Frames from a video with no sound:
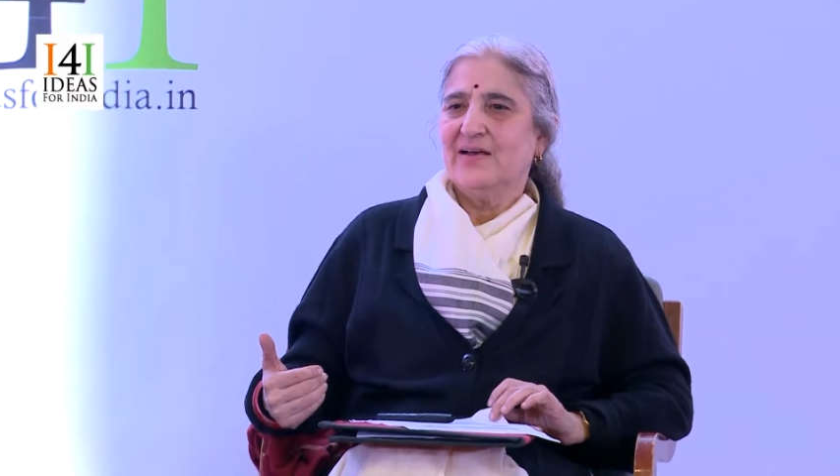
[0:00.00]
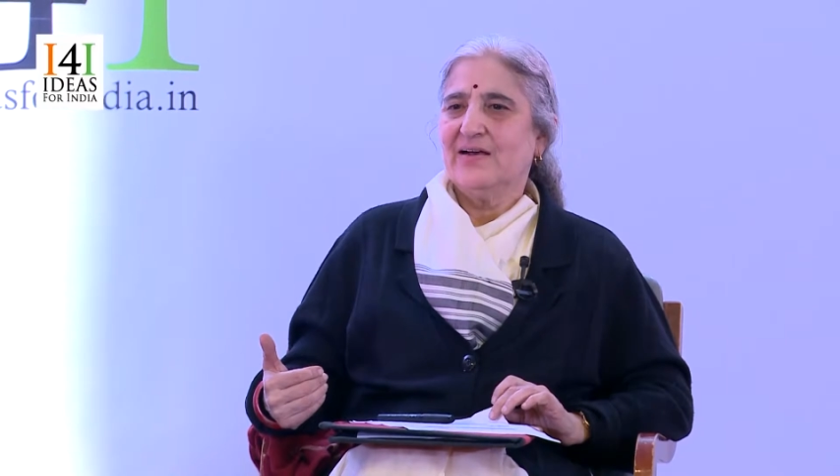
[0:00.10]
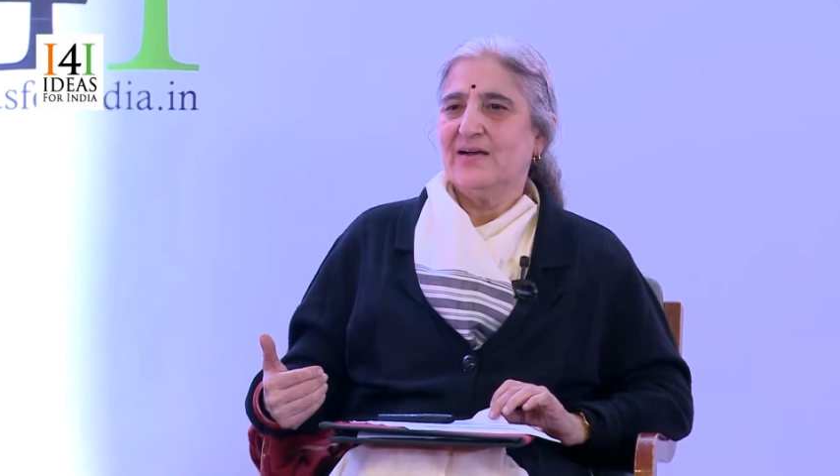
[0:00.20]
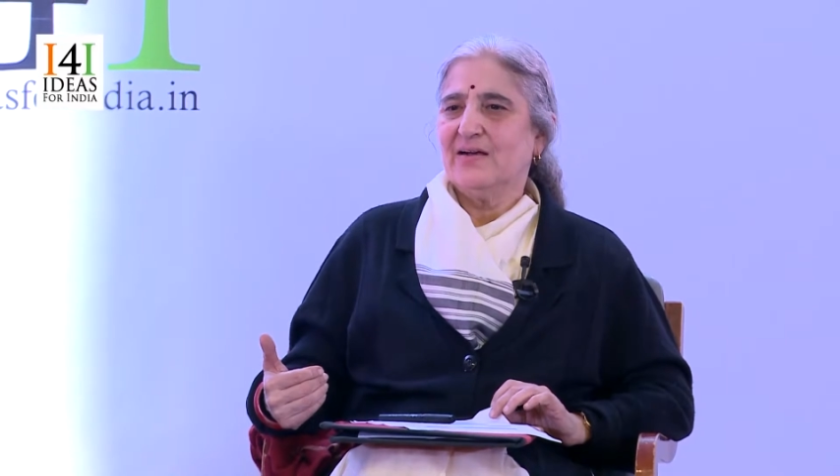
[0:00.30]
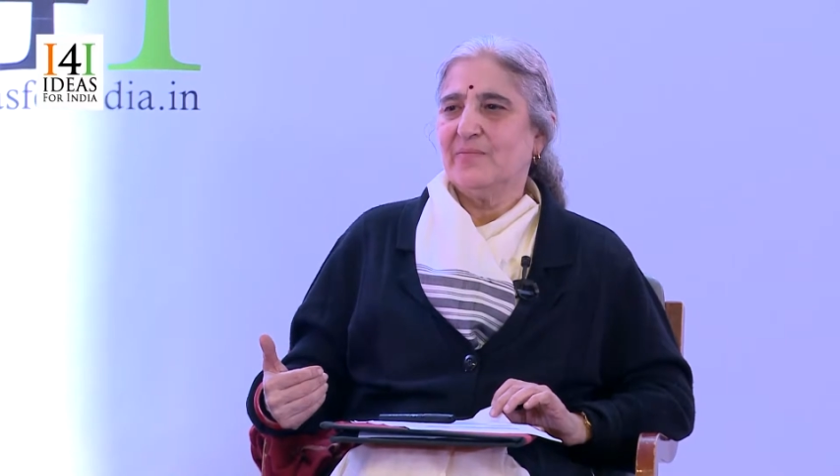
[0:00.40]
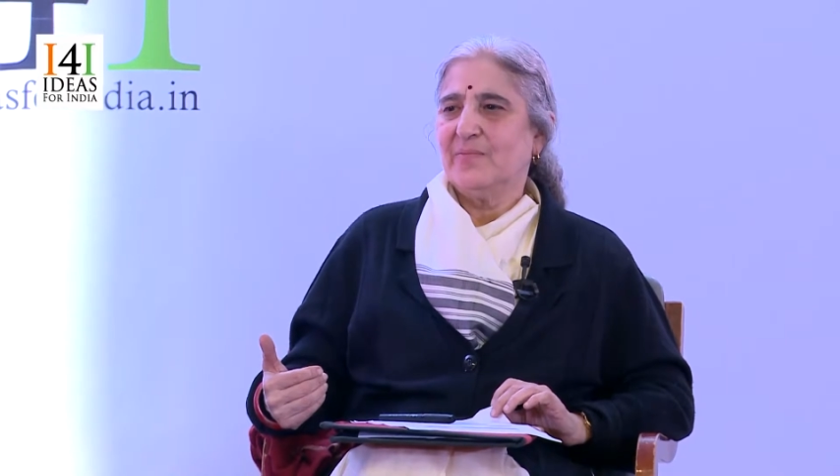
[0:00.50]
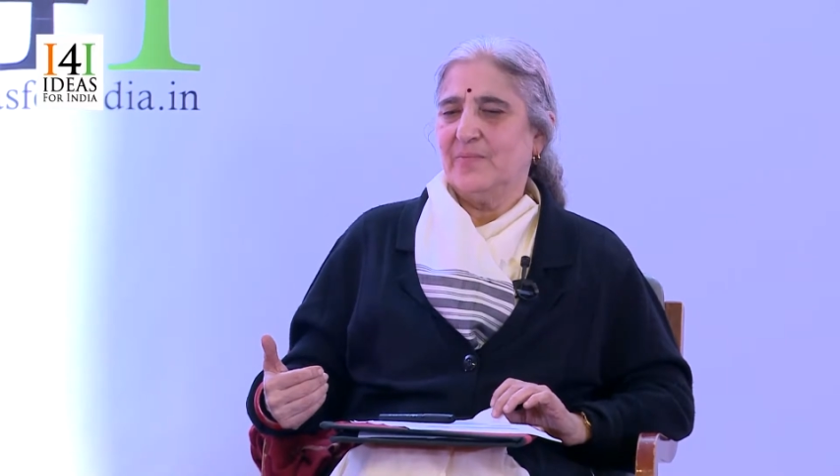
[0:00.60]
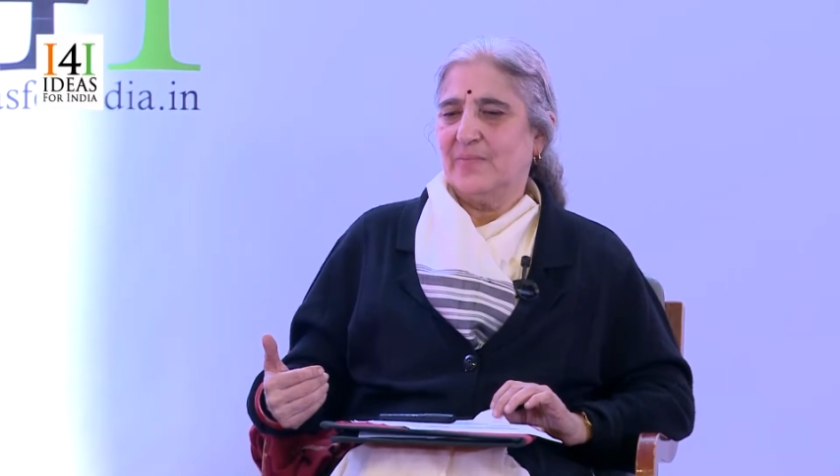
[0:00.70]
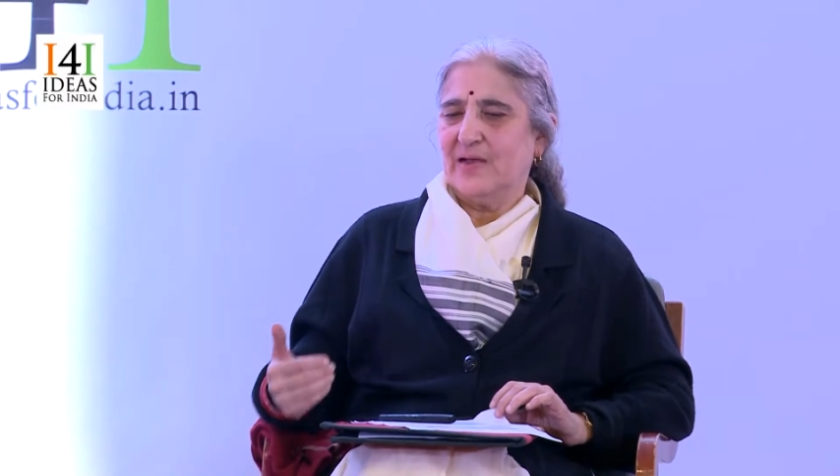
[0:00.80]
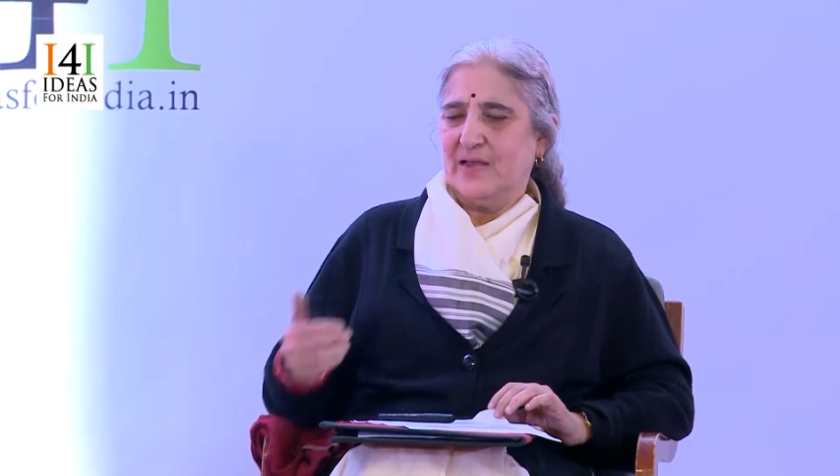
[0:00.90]

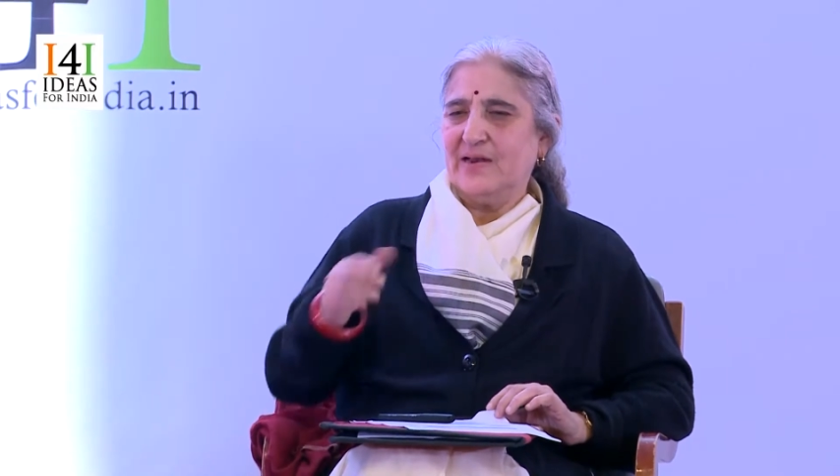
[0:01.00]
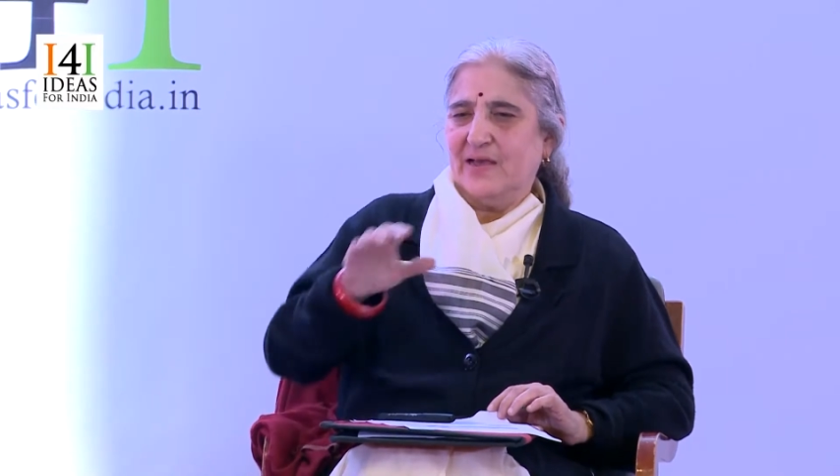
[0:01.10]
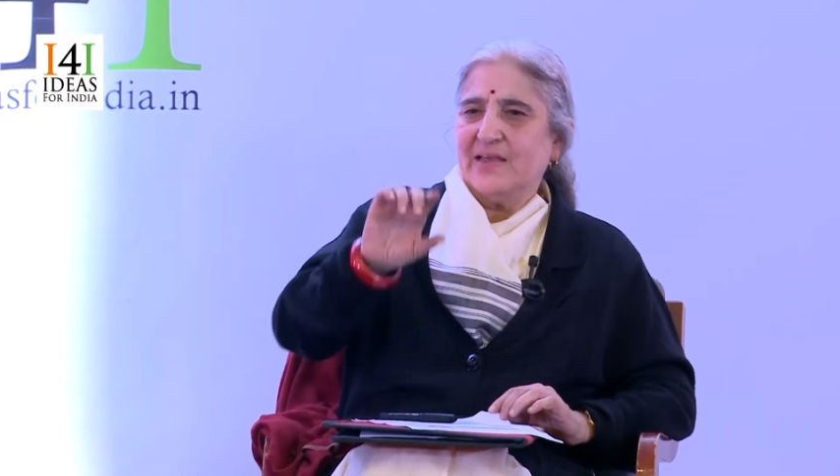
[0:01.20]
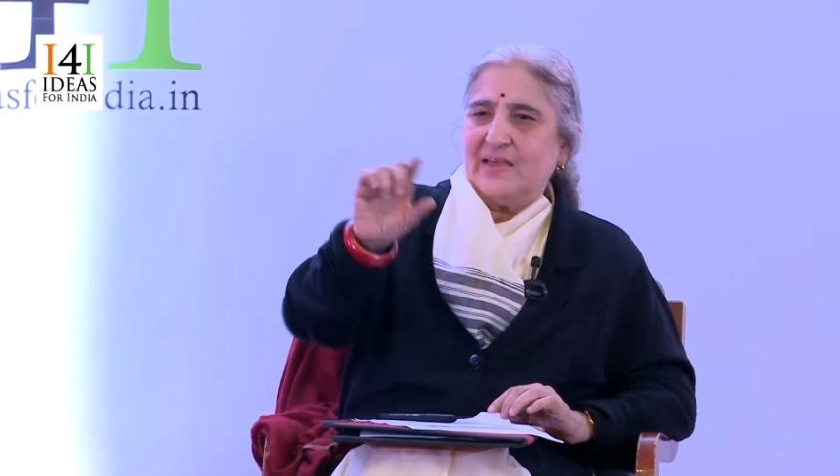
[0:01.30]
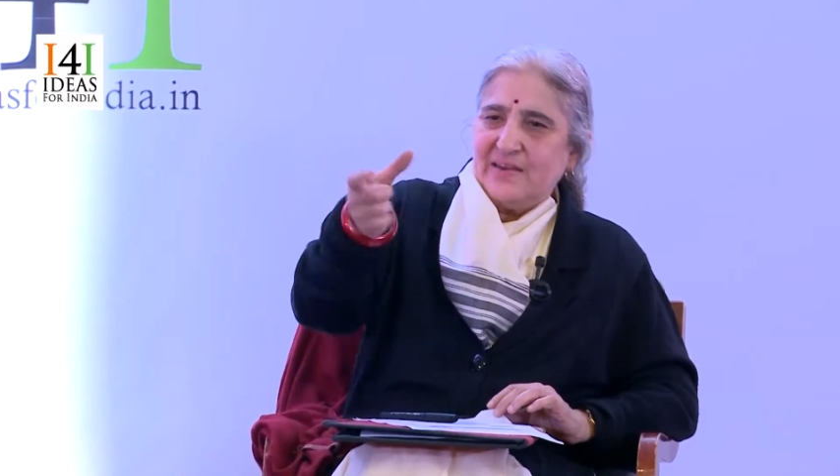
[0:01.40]
And again,